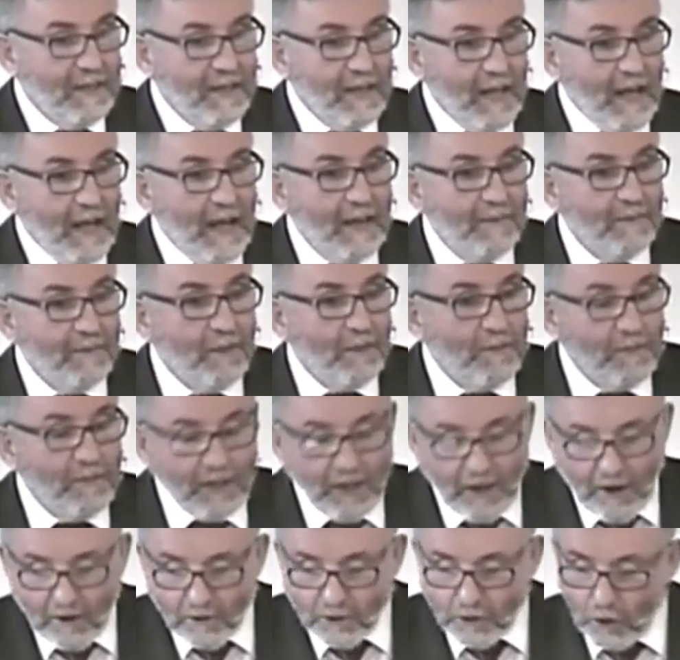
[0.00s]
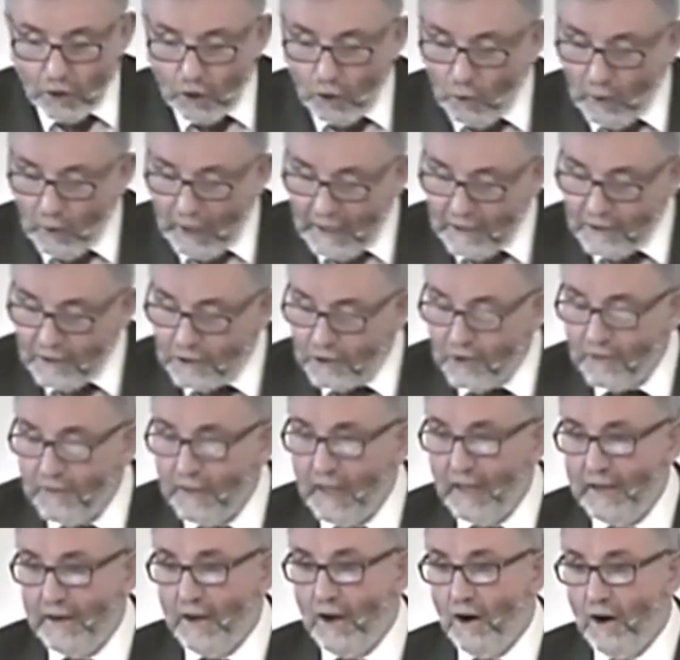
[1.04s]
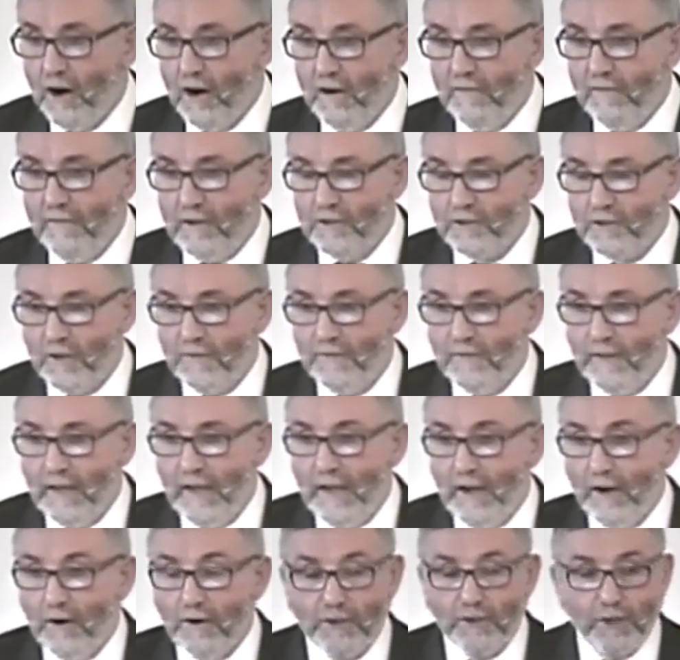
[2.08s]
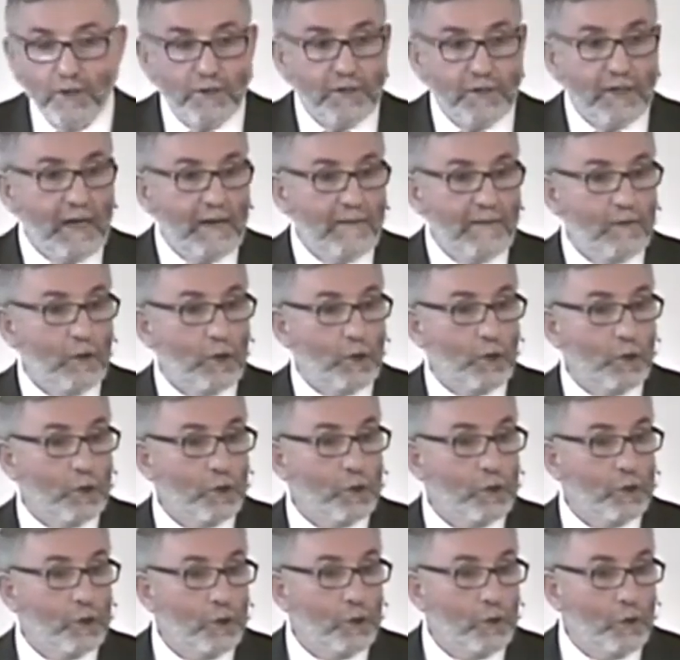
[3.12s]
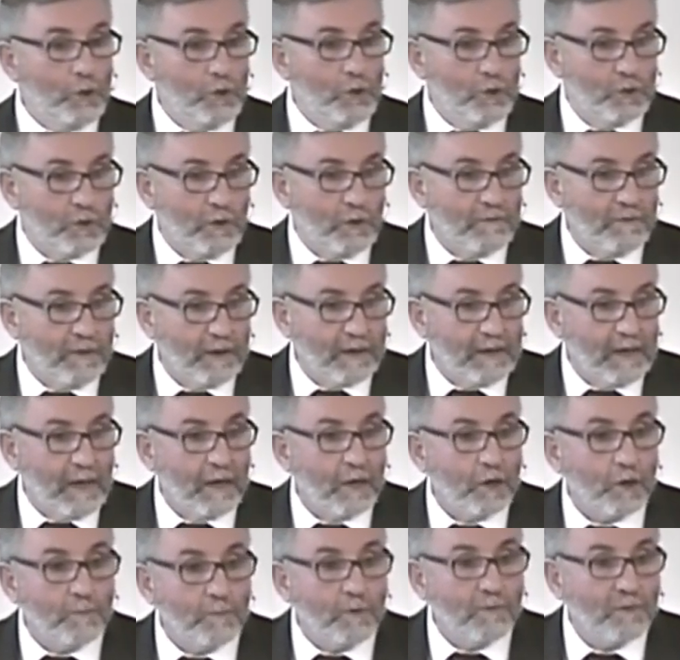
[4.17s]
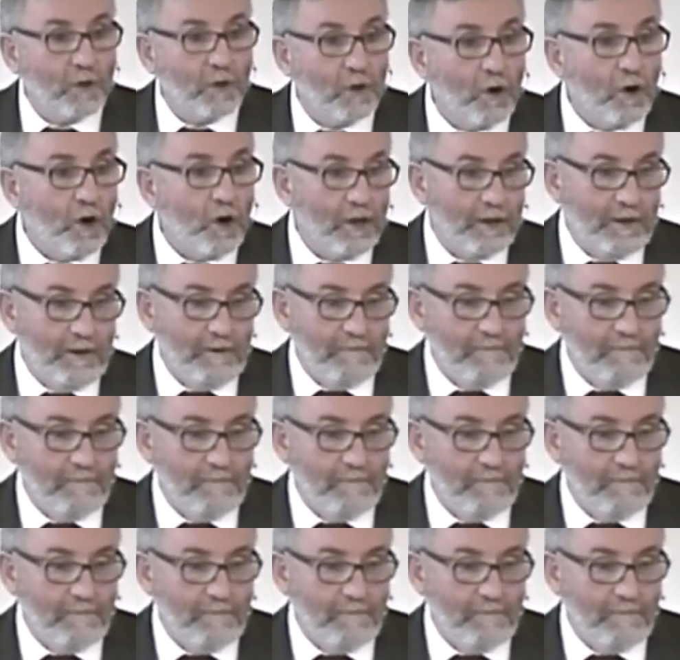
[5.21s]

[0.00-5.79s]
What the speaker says: and that they are to go into that harvest and they are to take the good news of the kingdom of God.